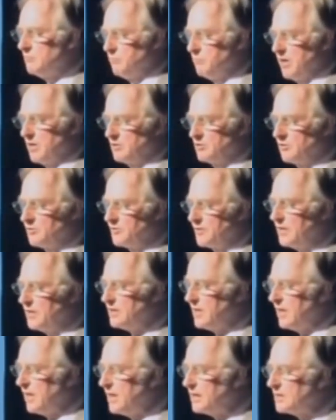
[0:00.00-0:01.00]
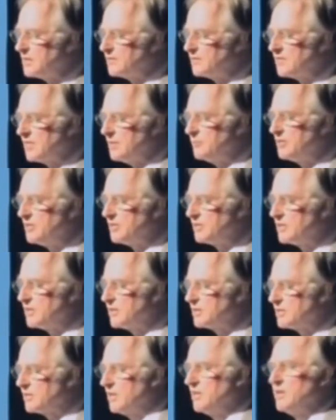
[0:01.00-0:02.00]
But on the other hand, if somebody
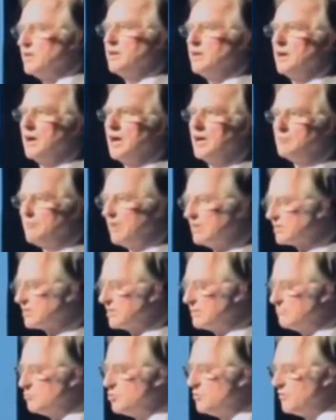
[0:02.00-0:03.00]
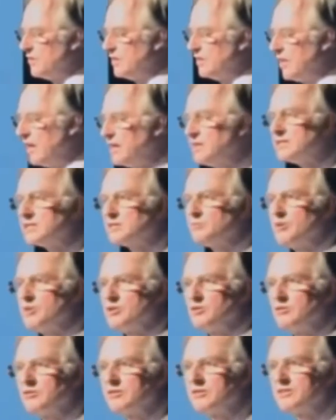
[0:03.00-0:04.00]
says, I mustn't move a light
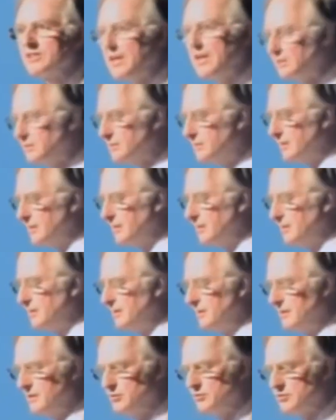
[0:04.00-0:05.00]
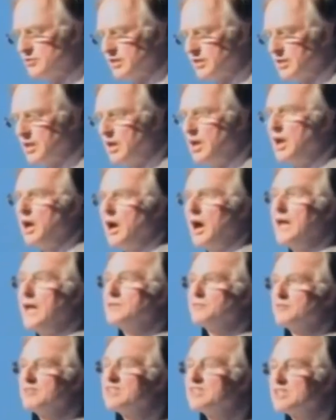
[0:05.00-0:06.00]
switch on a Saturday, you say,
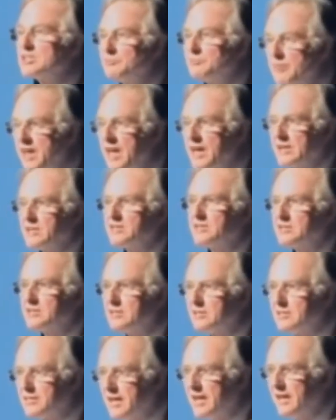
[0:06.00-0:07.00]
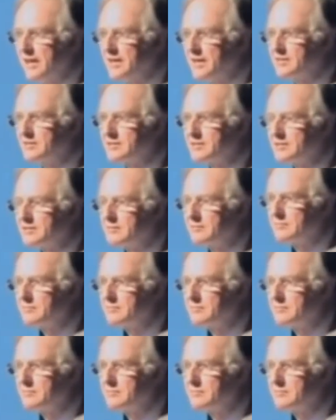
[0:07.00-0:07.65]
I respect that.